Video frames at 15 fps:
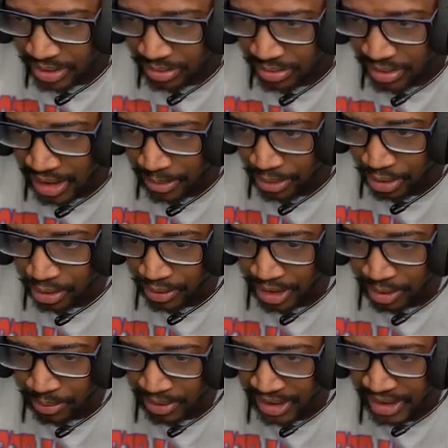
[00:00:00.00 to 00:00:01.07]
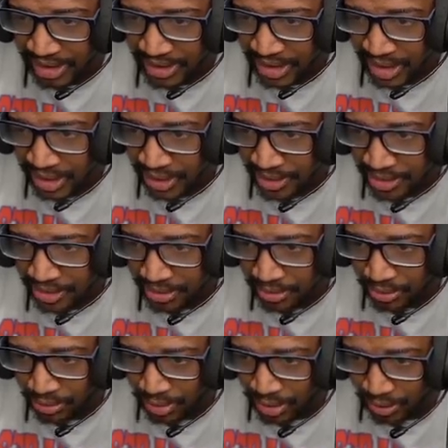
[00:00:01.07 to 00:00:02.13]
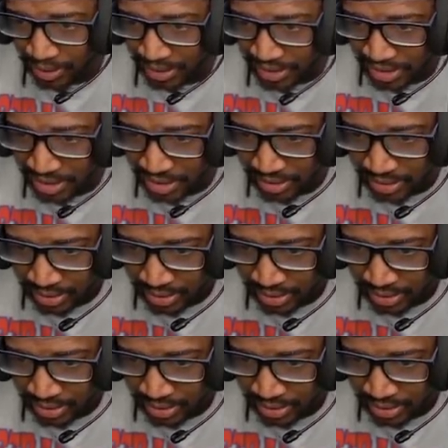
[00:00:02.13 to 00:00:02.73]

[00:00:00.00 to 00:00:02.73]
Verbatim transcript: but I'm going to go ahead and play his ass with no consent.